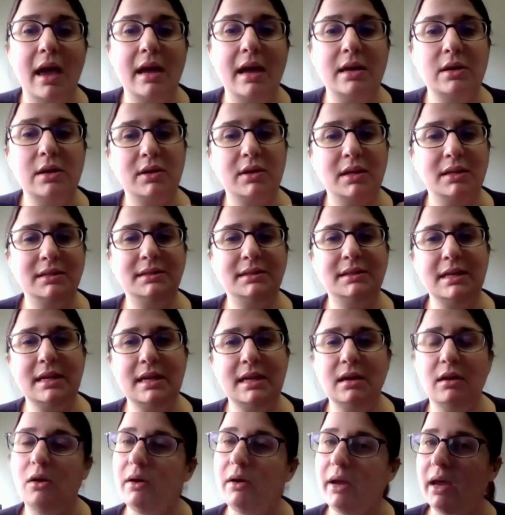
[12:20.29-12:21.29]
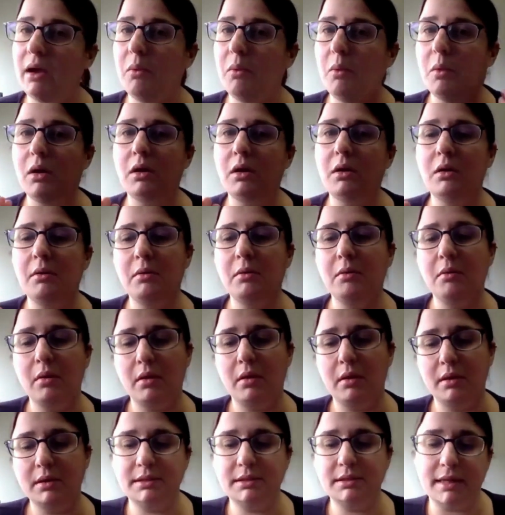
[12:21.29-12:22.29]
And you can see, okay, well,
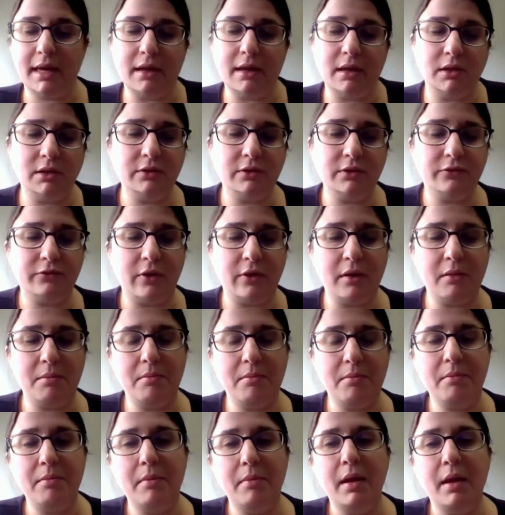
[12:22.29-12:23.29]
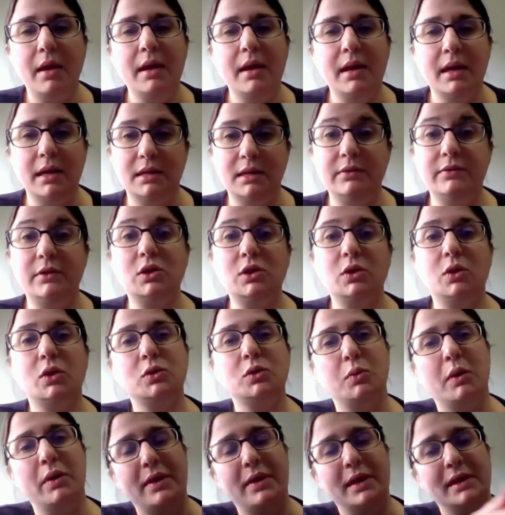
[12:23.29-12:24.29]
cells from
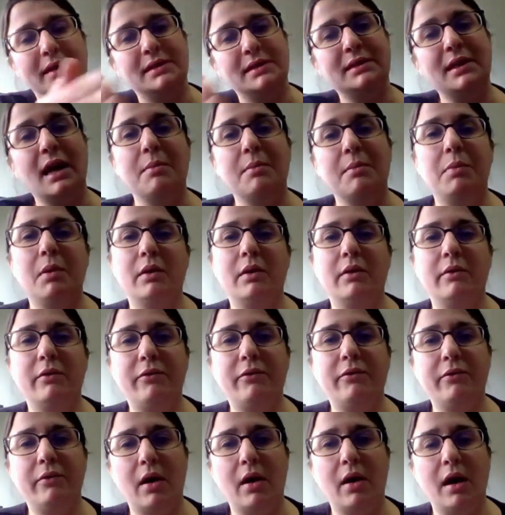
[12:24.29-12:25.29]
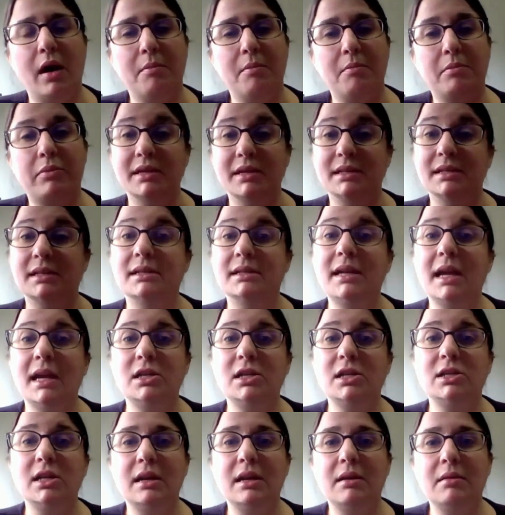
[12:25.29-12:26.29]
individuals with this type of um,
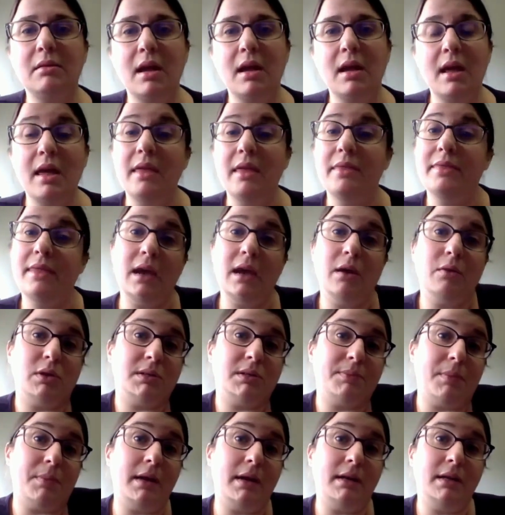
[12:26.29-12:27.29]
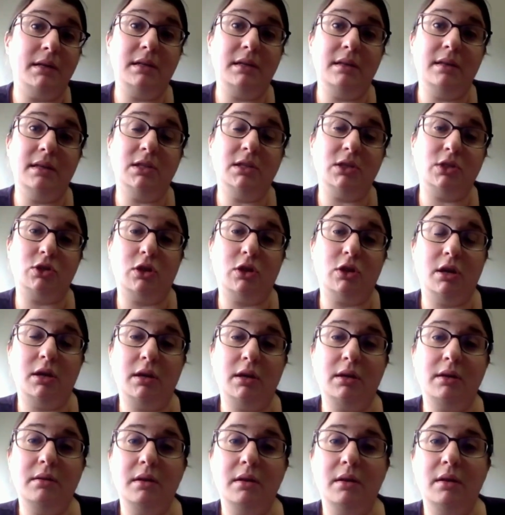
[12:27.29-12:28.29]
presentation they responded to this
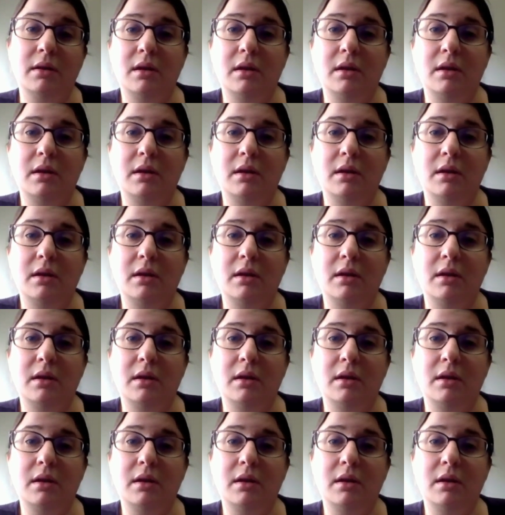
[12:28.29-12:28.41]
drug